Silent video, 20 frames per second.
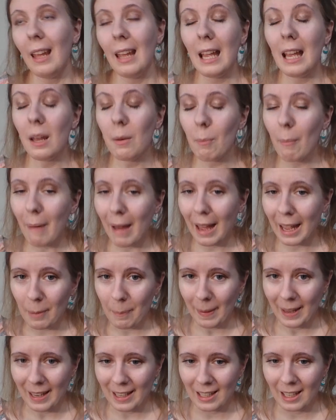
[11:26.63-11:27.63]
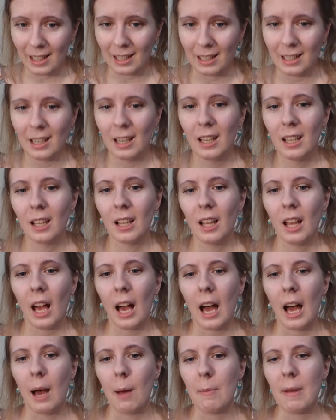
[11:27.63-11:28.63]
in my opinion,
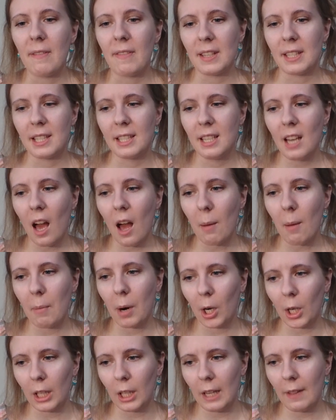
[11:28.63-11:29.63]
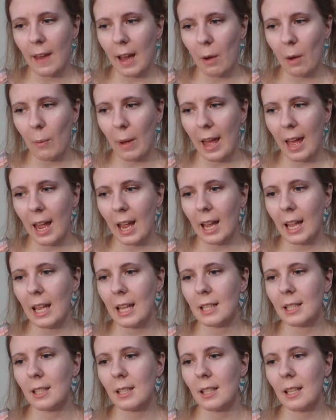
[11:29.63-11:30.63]
if it's not marketed that way,
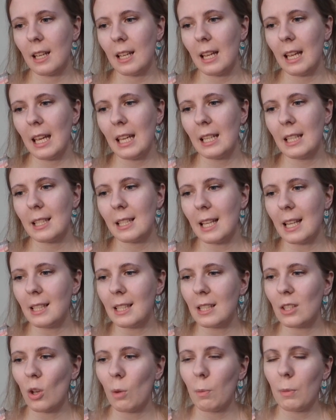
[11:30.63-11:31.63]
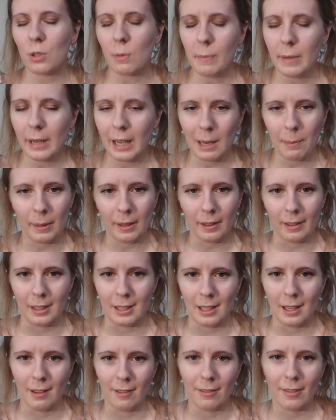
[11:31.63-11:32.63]
it's, in a sense, it's almost
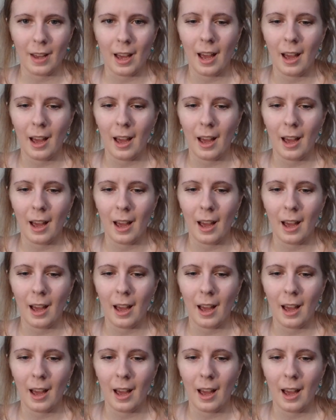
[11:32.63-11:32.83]
manipulative.